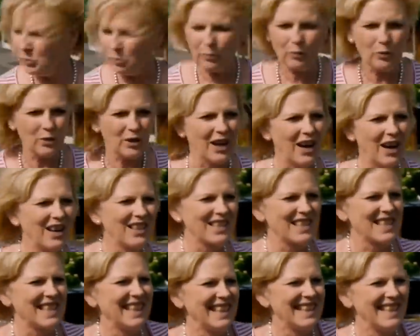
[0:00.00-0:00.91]
to
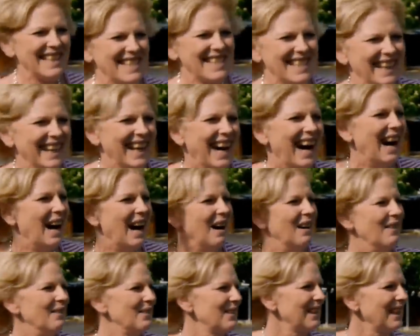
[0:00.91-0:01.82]
broadcast it until
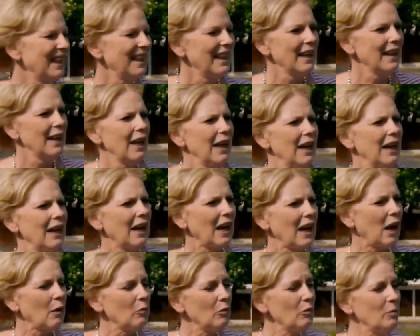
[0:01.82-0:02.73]

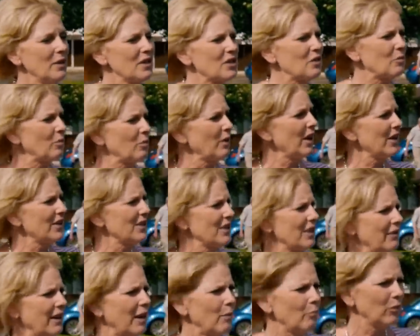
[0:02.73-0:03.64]
I wouldn't be surprised
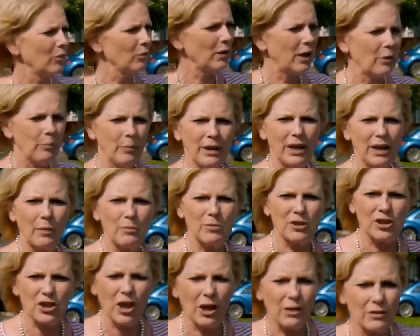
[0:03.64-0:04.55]
if Amber Rudd
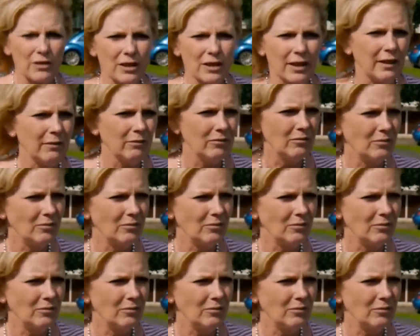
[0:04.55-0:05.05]
becomes Chancellor.